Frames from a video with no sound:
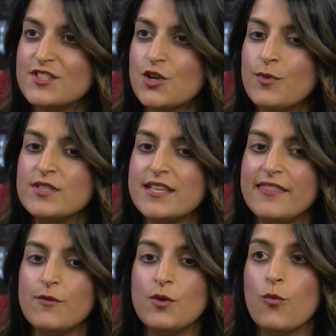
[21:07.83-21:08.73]
So we
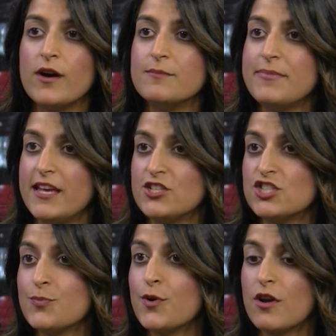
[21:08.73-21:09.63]
say that we want
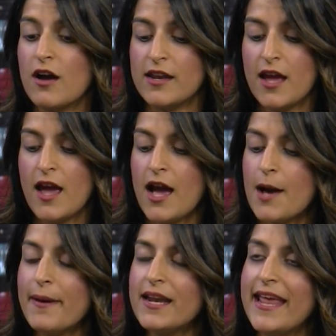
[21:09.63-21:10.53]
patients to put on
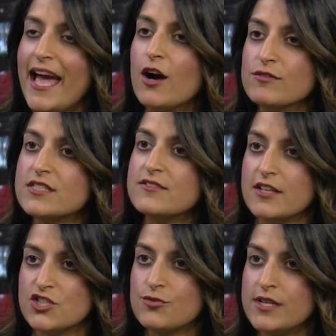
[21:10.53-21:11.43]
about an ounce of
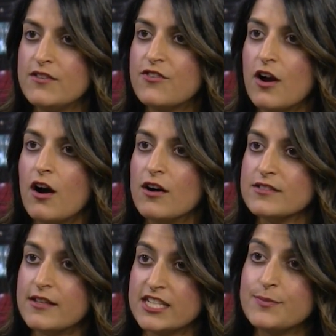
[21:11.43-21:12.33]
sunscreen for
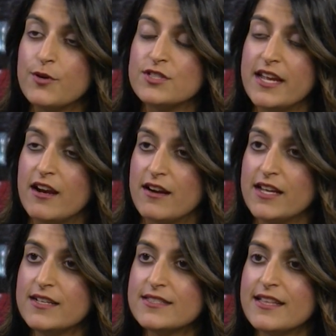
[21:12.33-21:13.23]
all sun-exposed
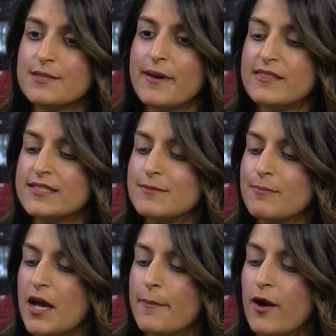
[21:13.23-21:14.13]
areas. That's about this
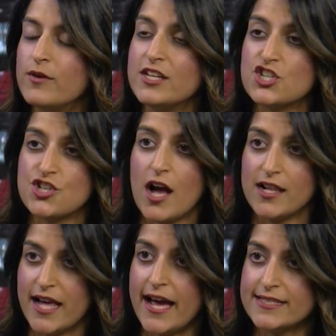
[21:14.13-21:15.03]
amount in a
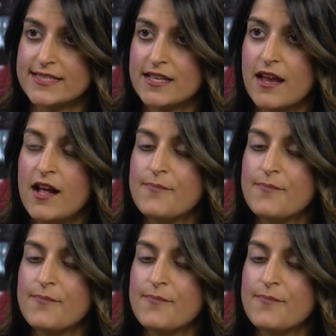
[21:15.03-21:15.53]
shot glass.